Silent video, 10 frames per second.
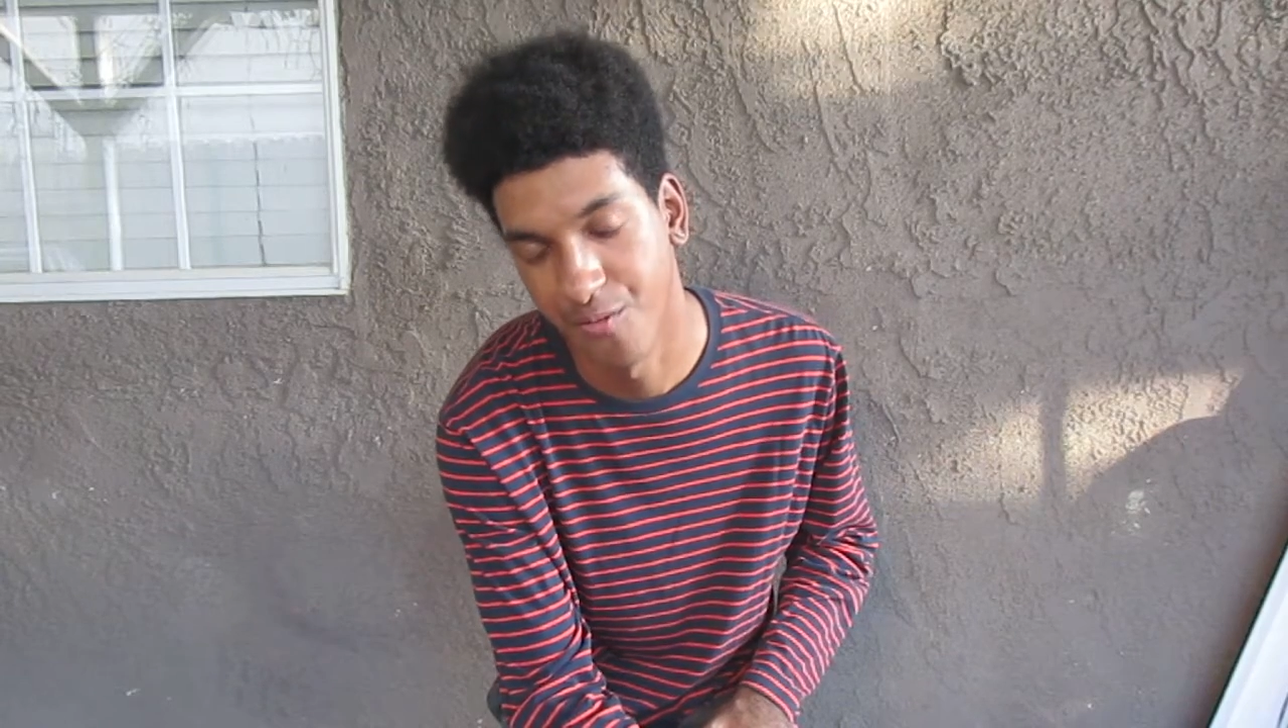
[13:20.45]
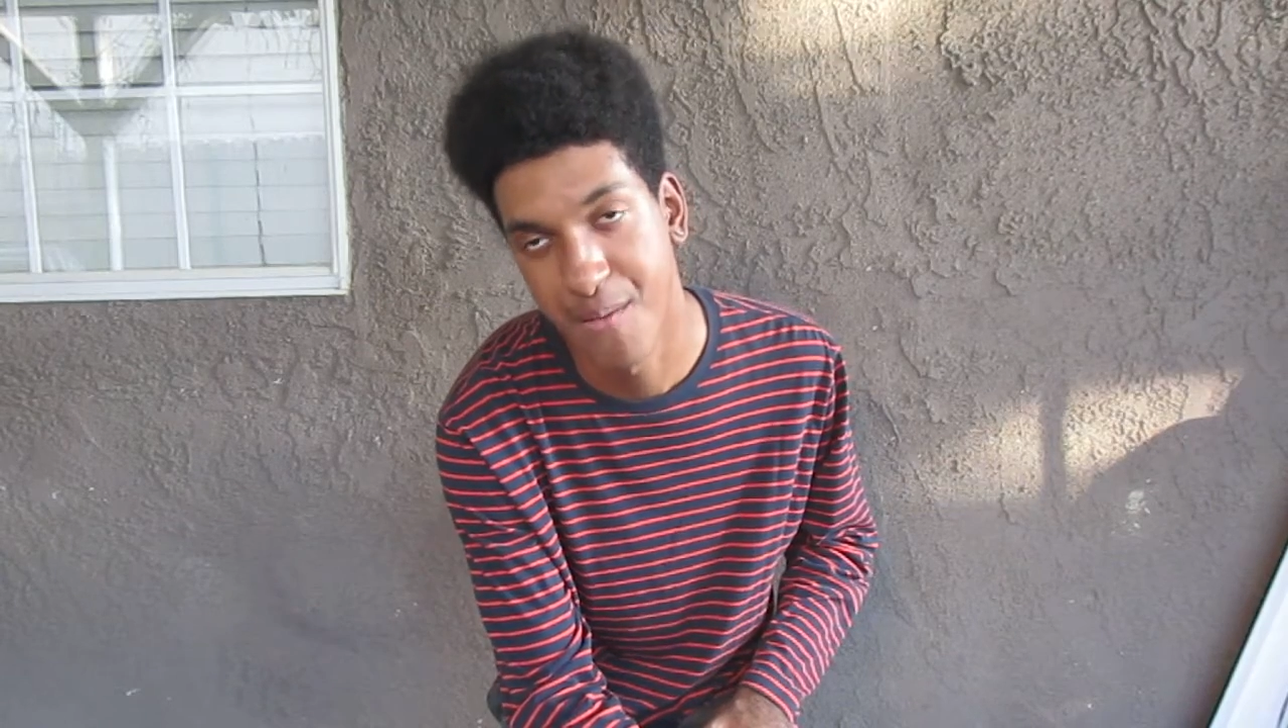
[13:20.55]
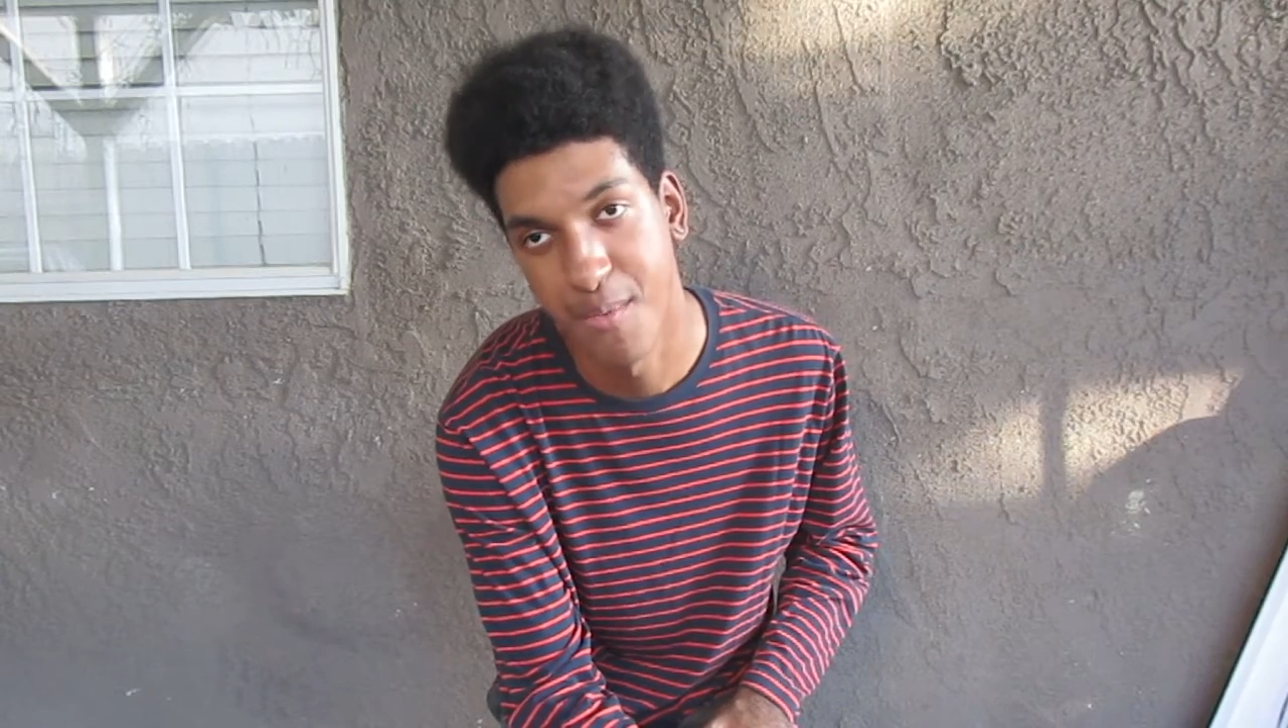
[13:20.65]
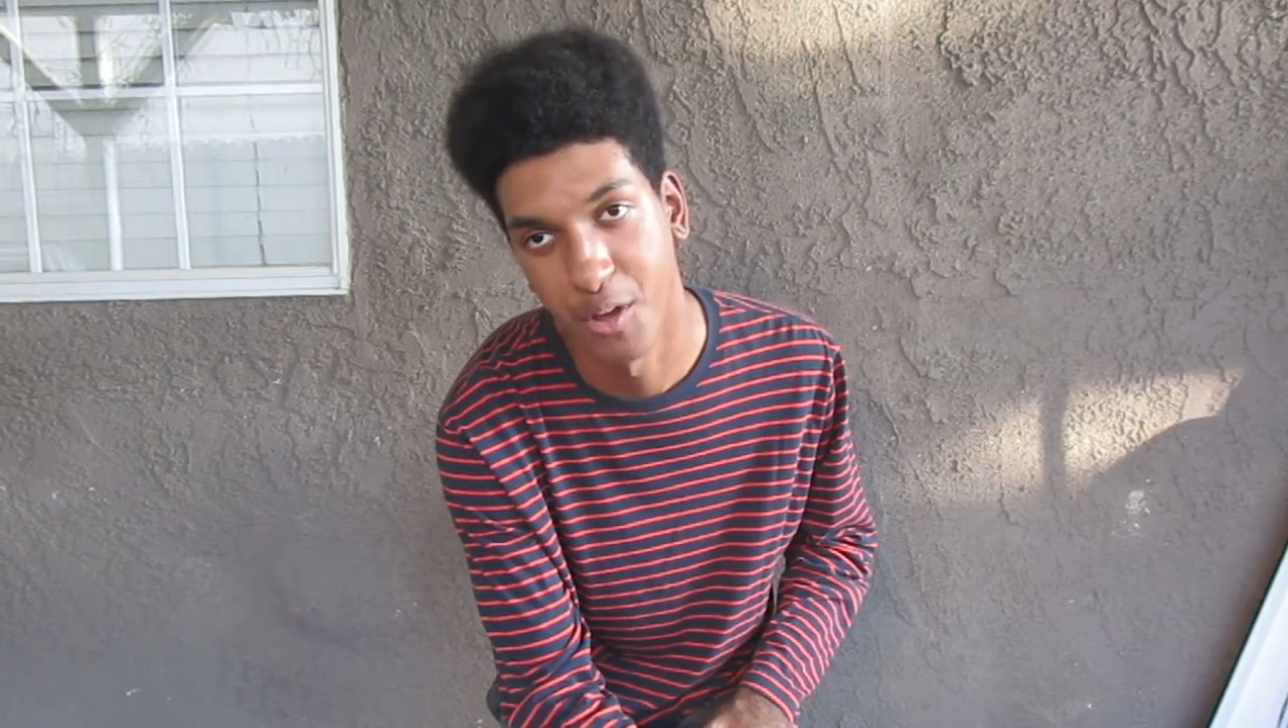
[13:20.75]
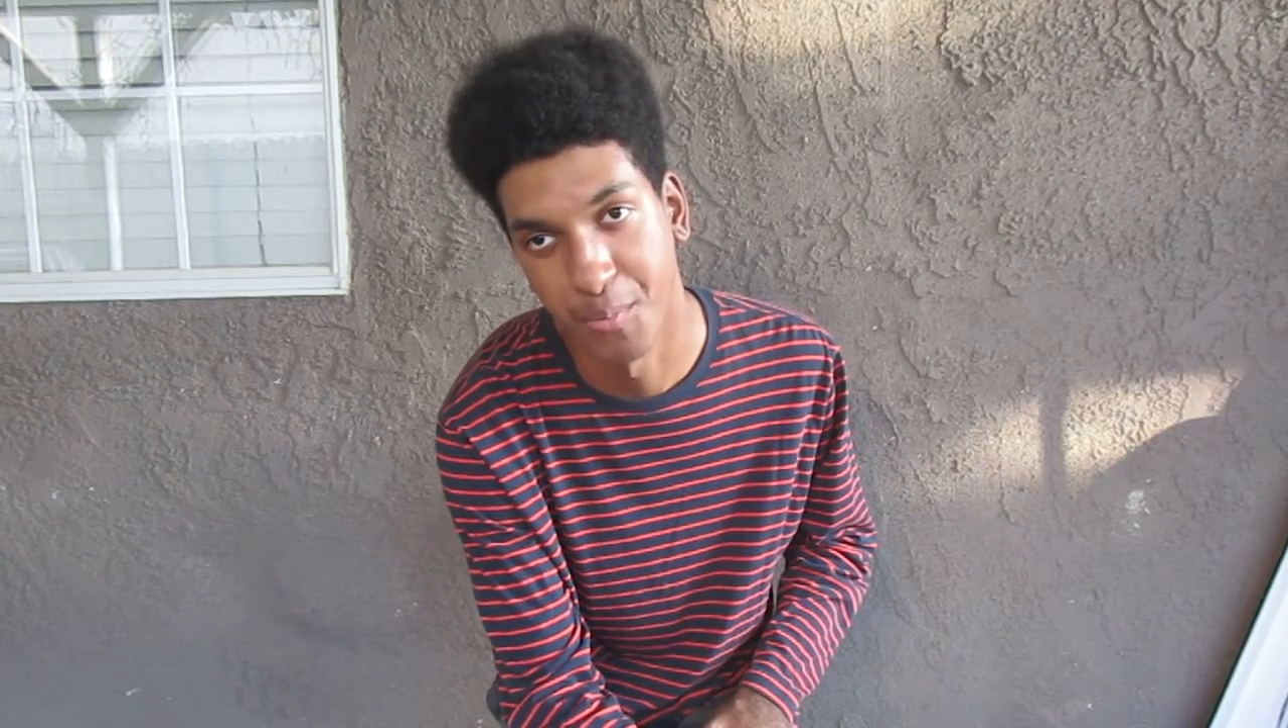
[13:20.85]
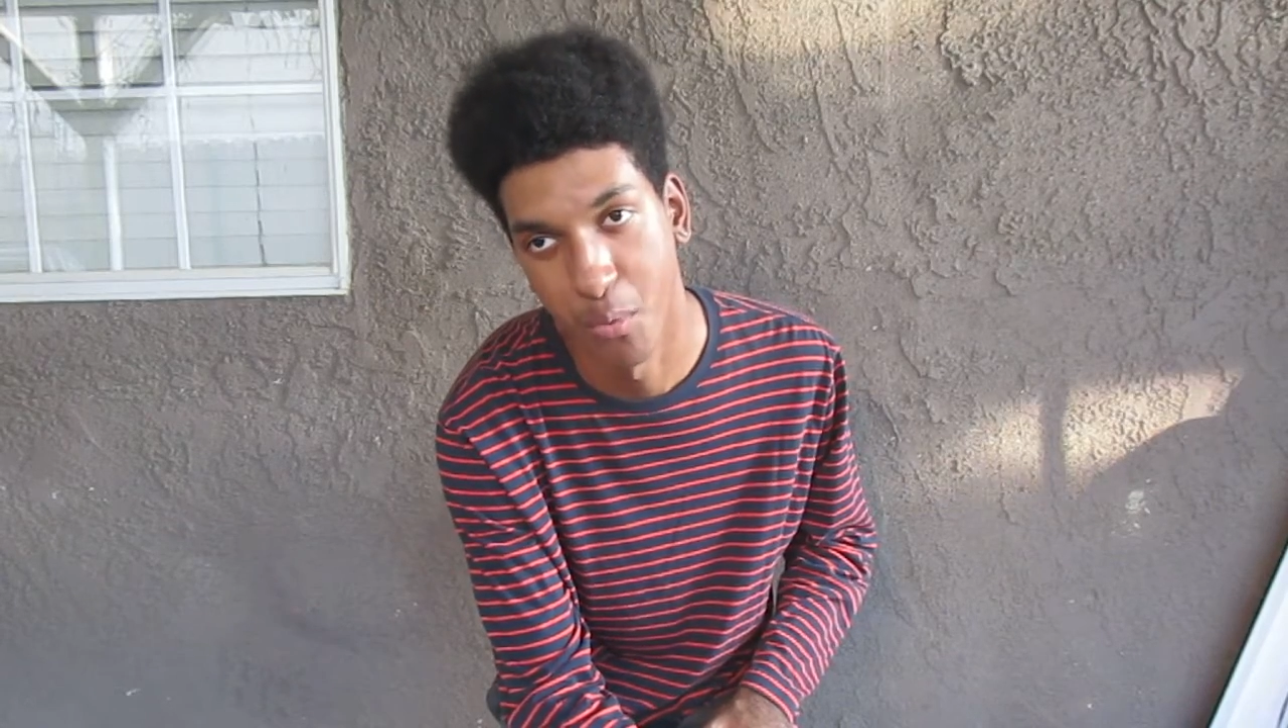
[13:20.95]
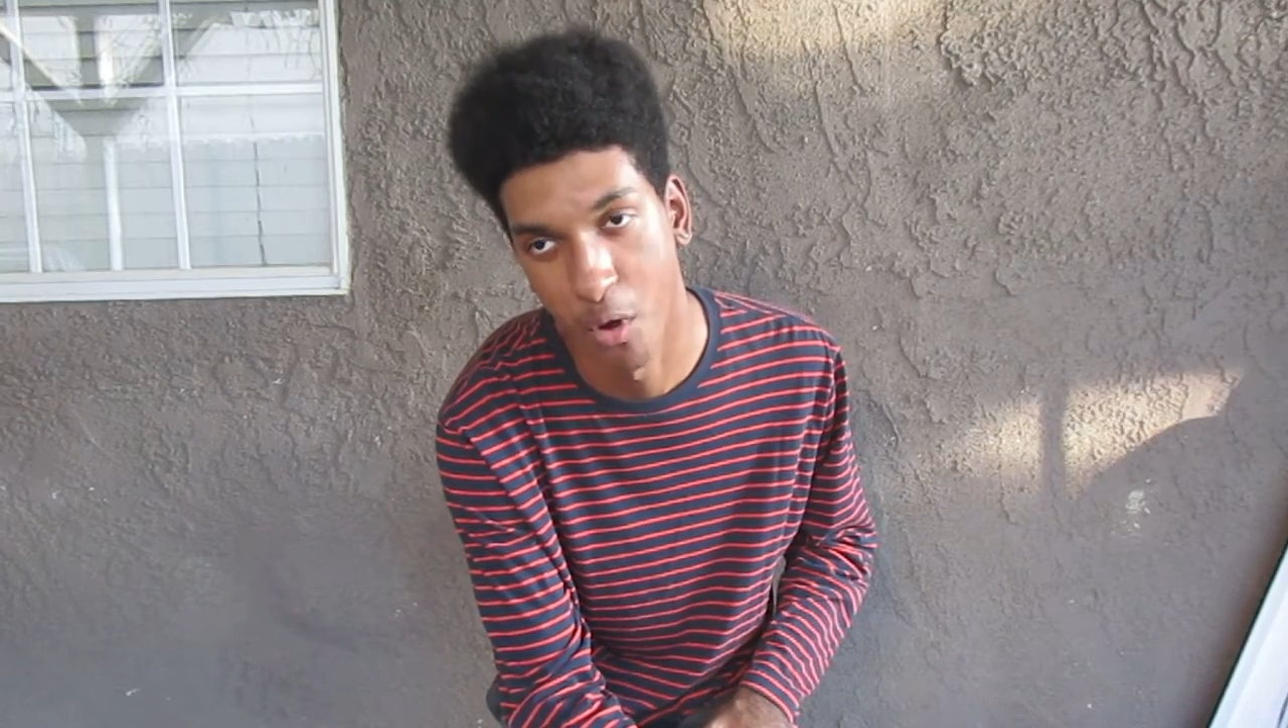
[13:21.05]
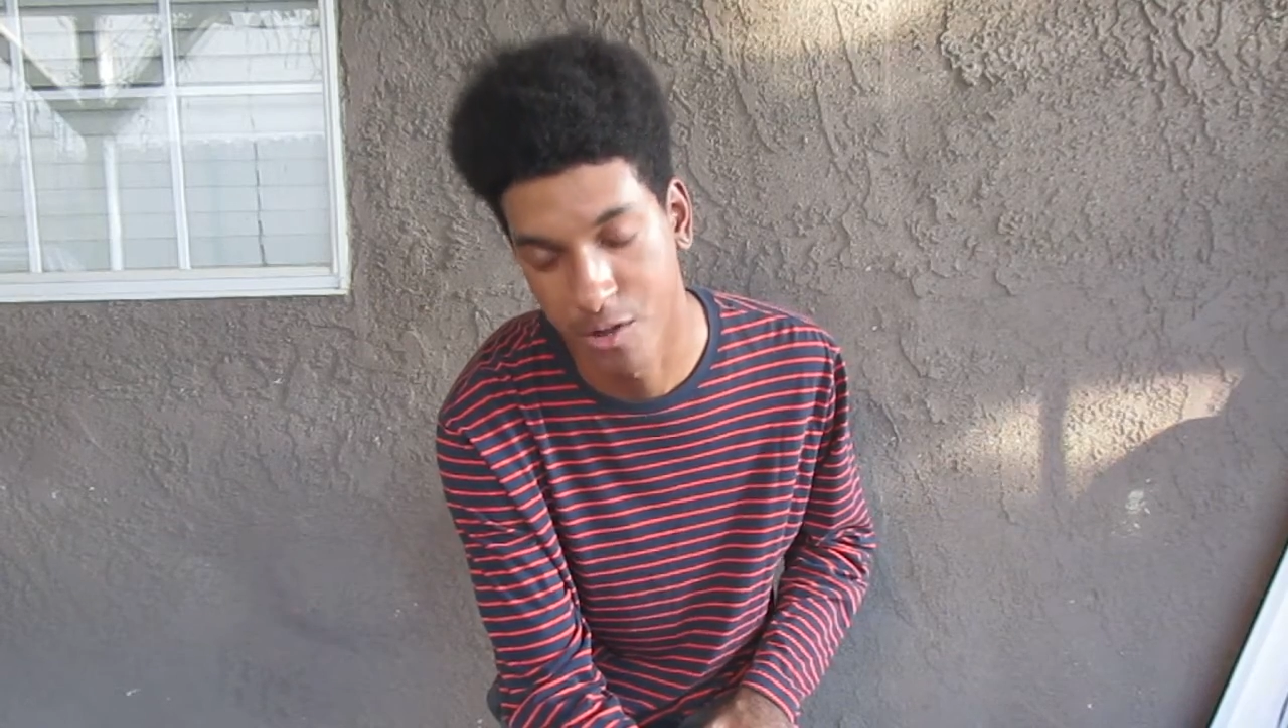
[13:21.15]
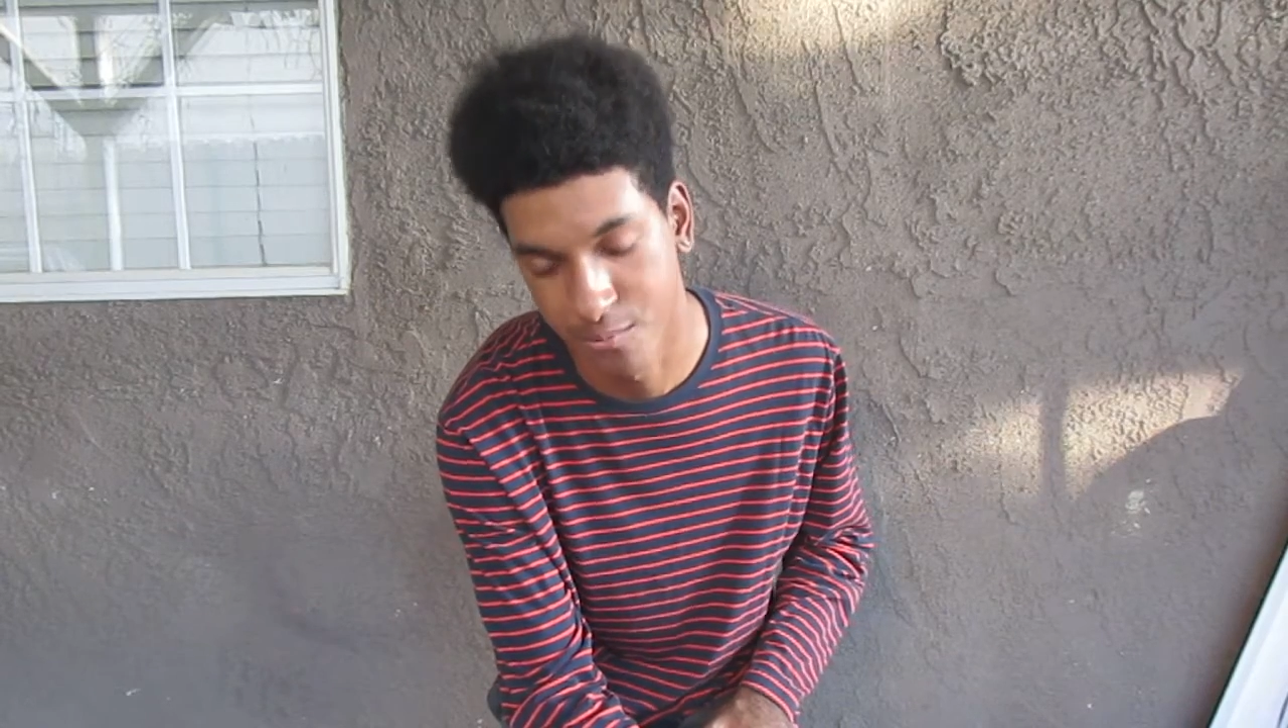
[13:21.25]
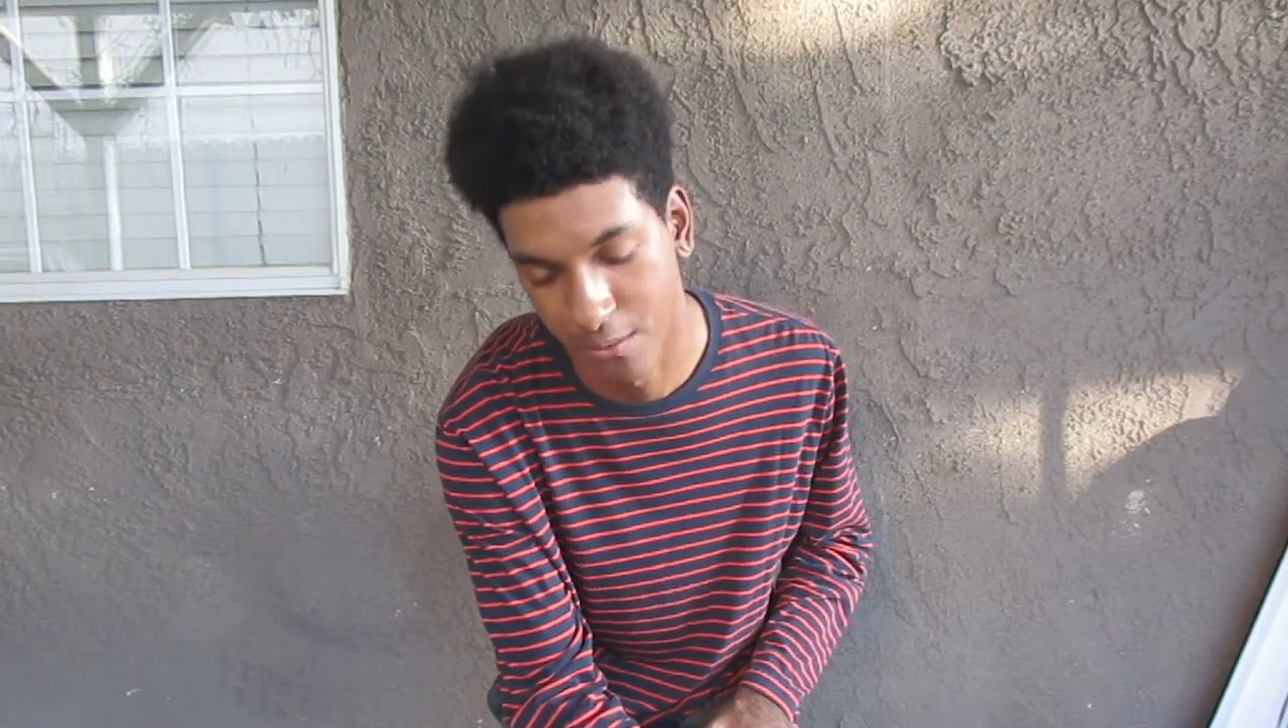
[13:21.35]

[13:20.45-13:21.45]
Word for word: females be watching